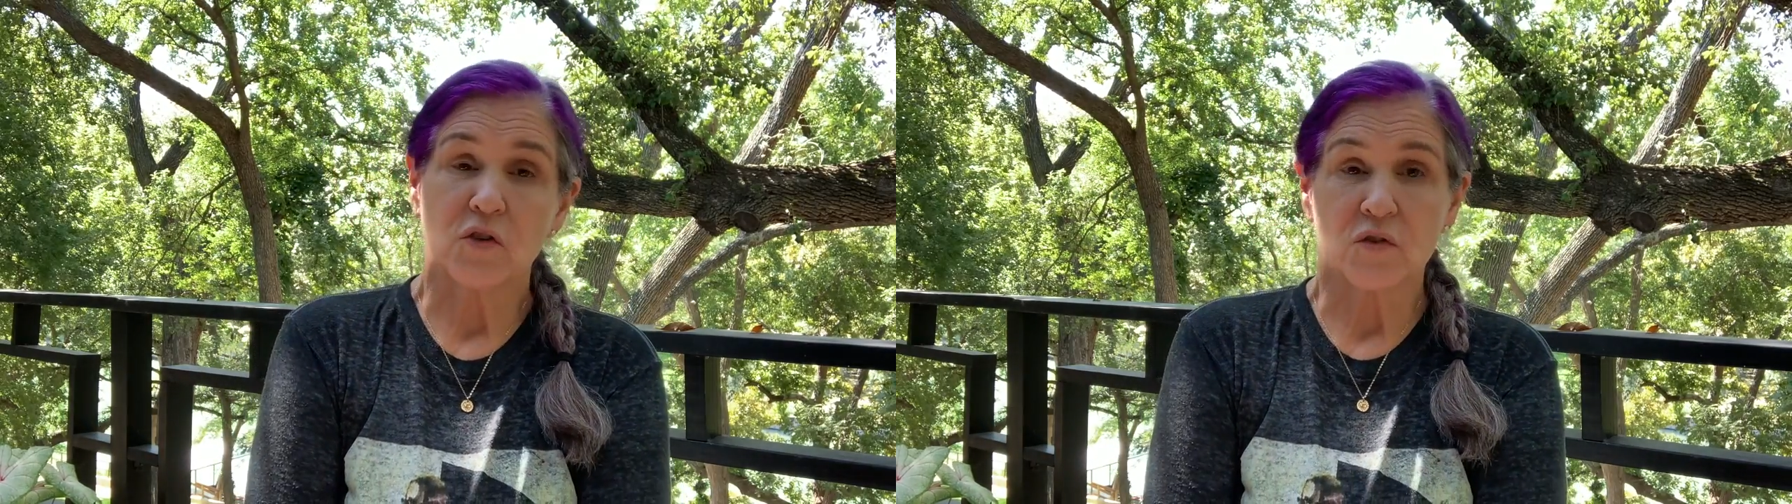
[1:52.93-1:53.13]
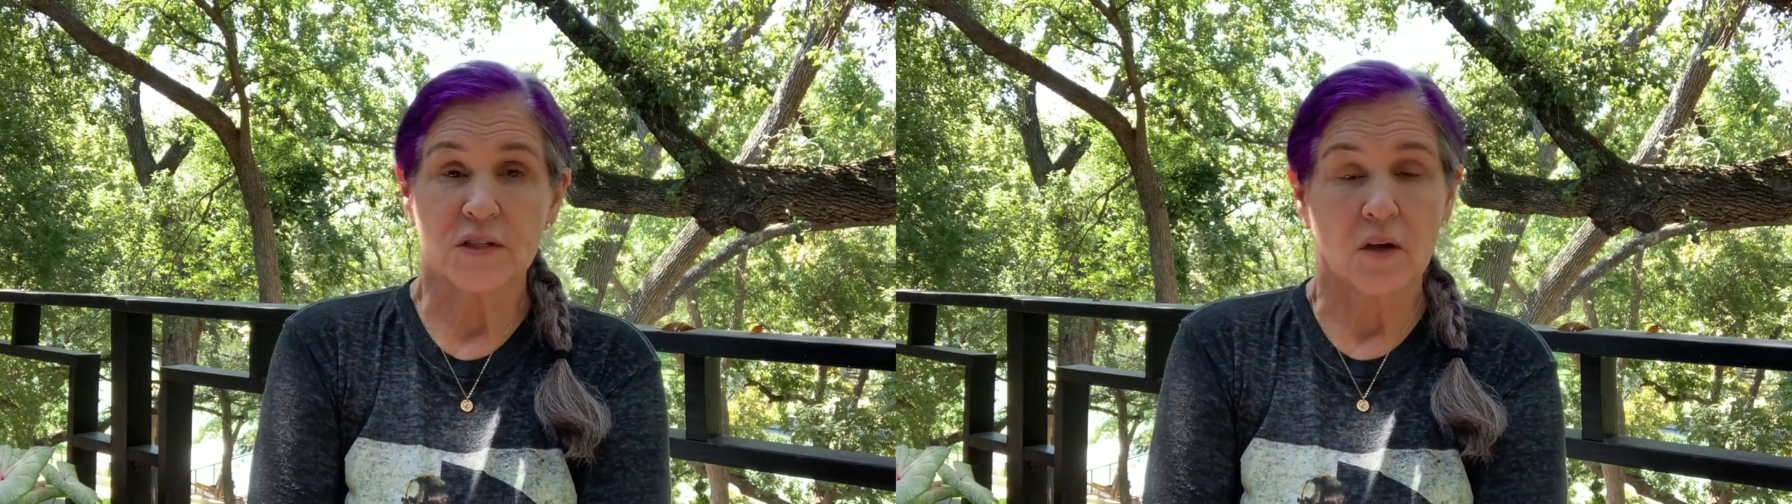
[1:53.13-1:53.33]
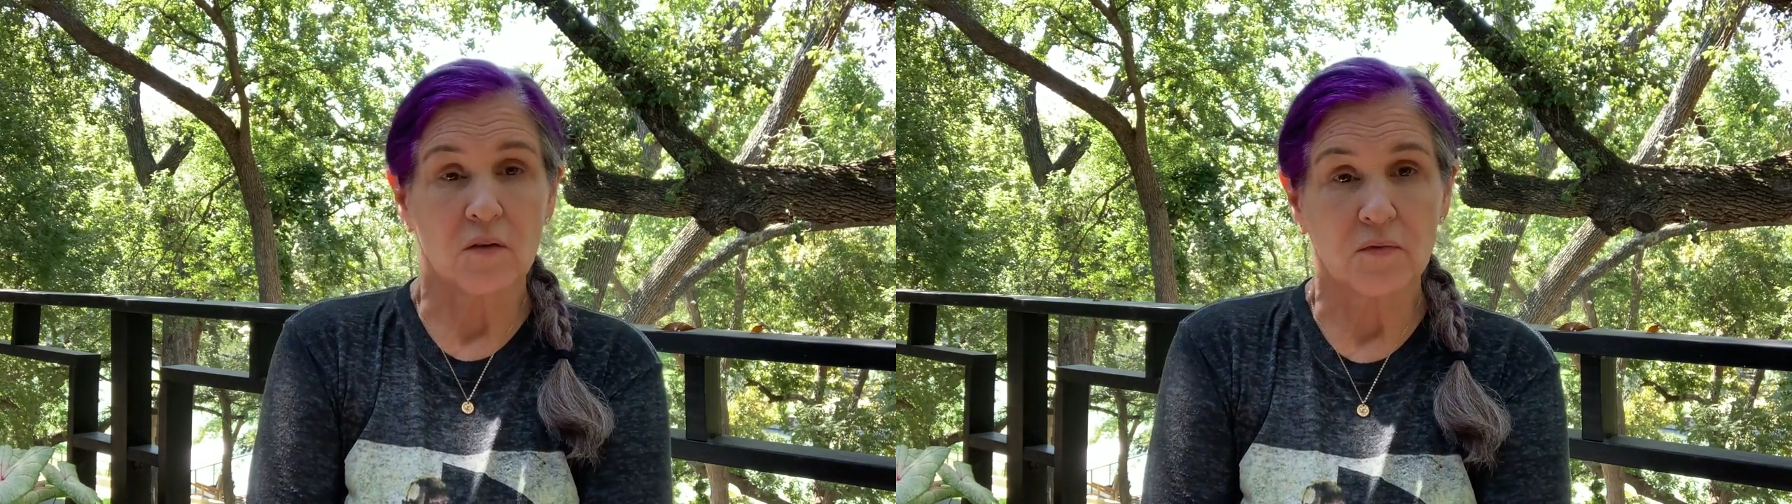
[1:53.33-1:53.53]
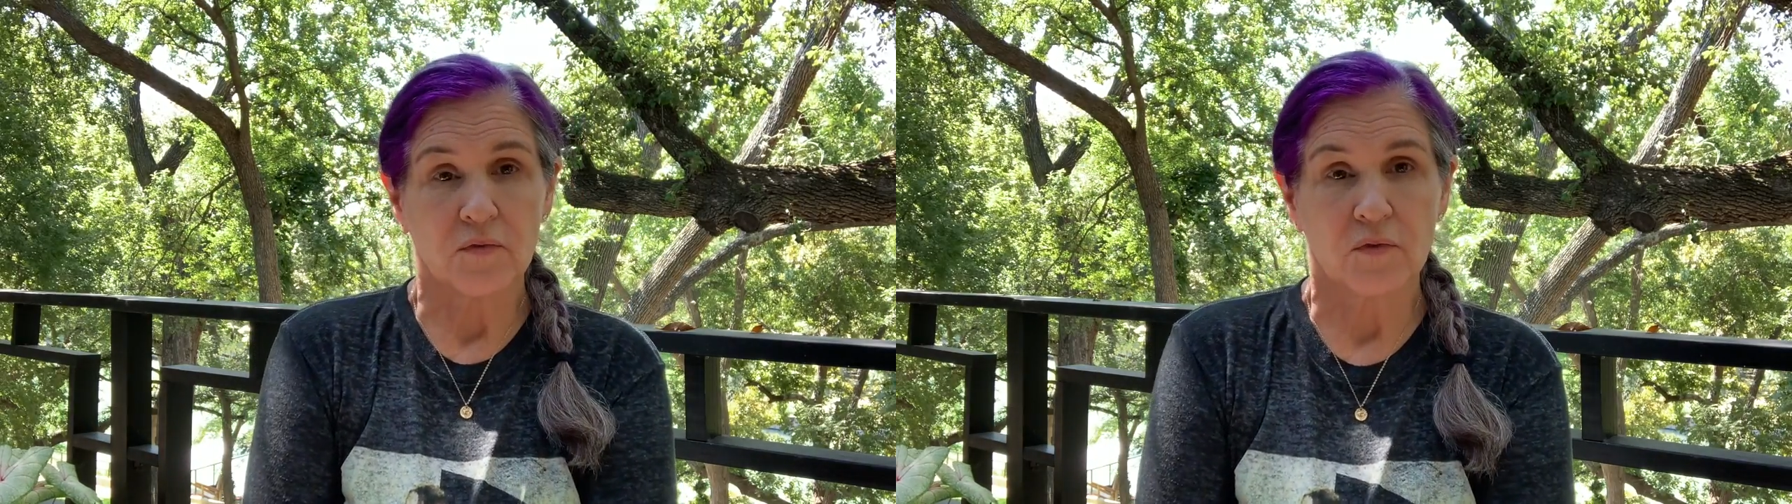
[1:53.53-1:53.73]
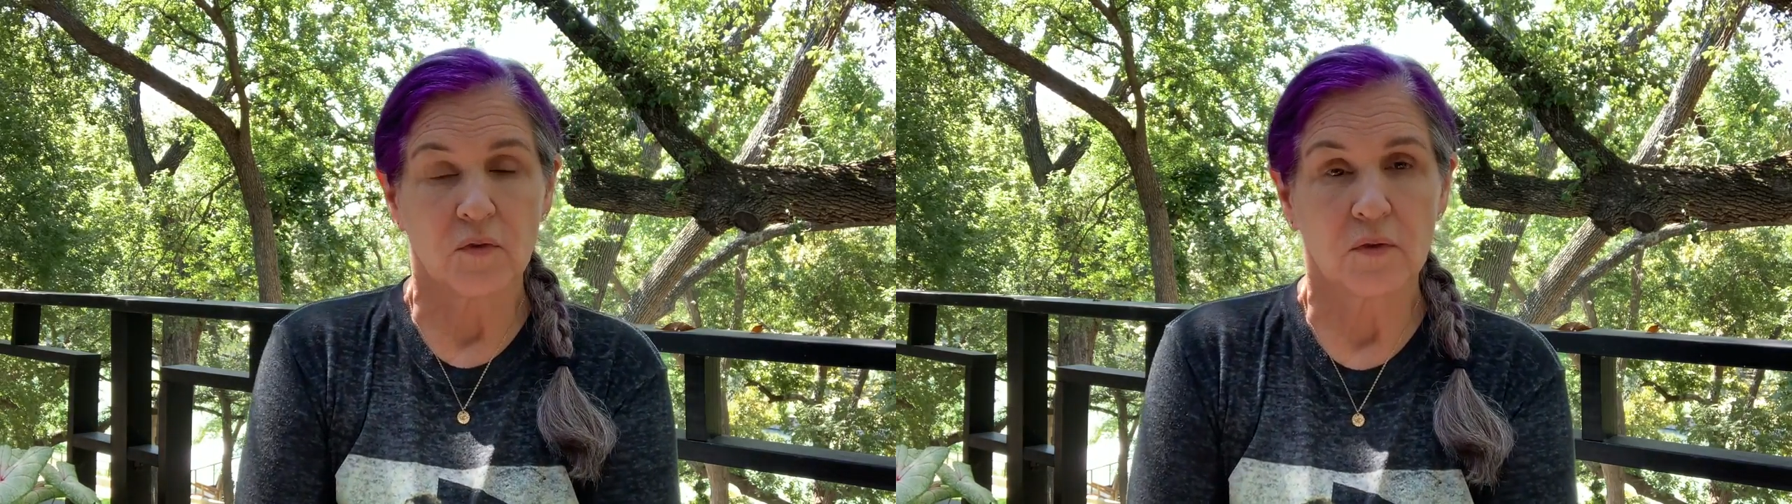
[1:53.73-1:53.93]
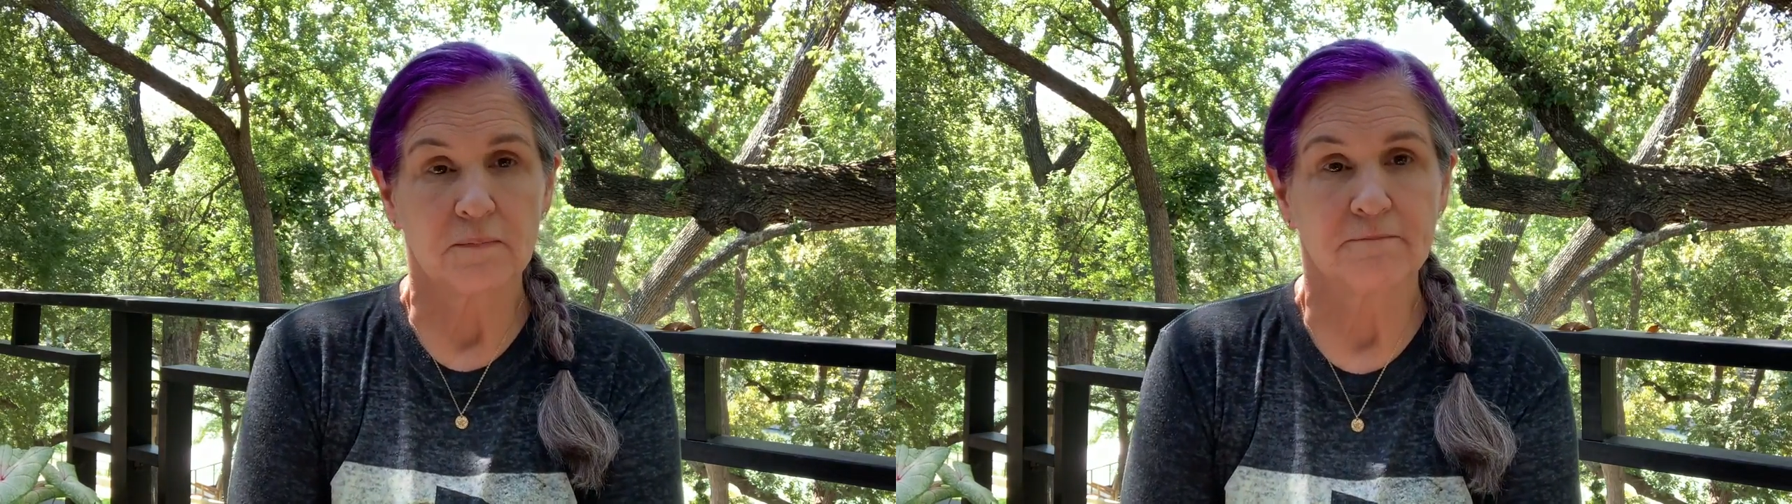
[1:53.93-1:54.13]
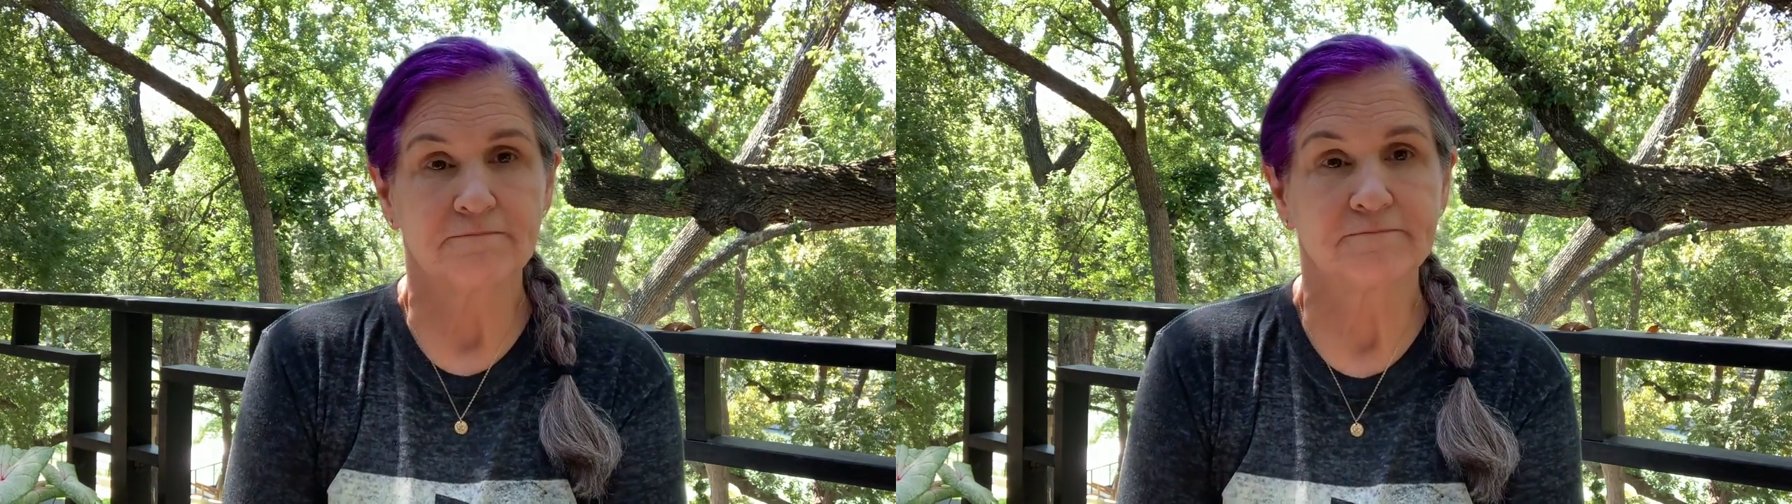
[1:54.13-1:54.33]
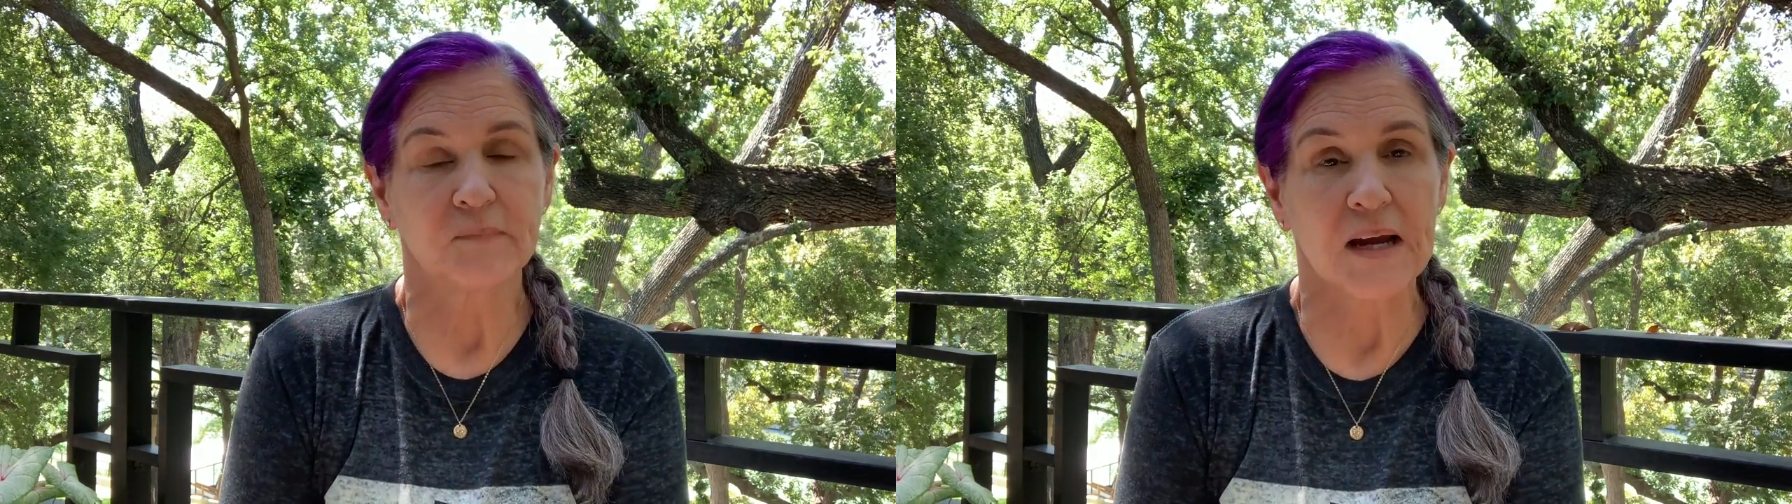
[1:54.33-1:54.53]
yourself,
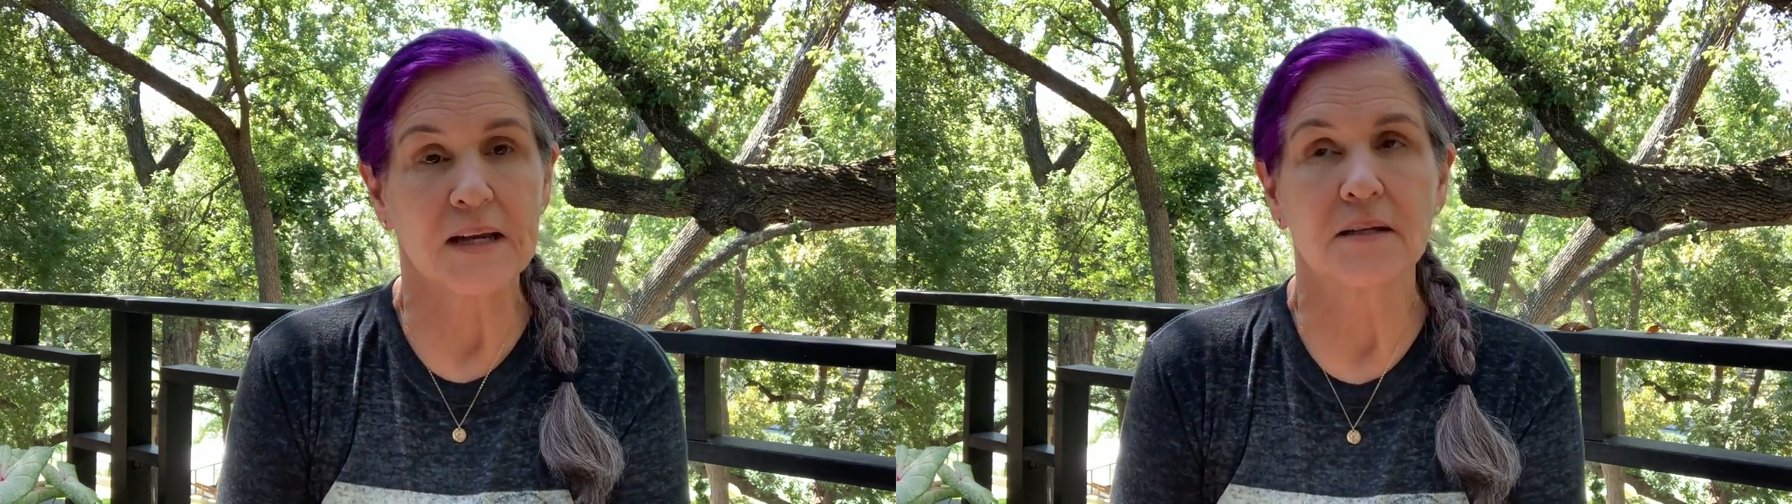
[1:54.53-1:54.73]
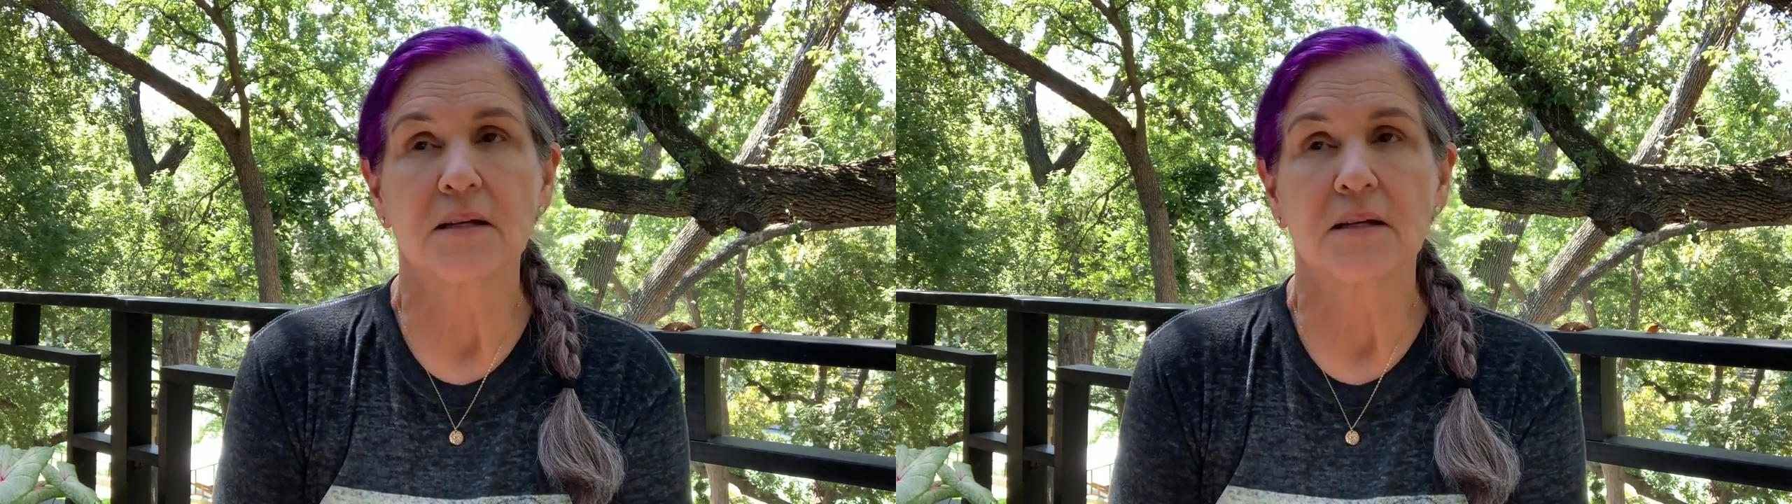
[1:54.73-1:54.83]
right?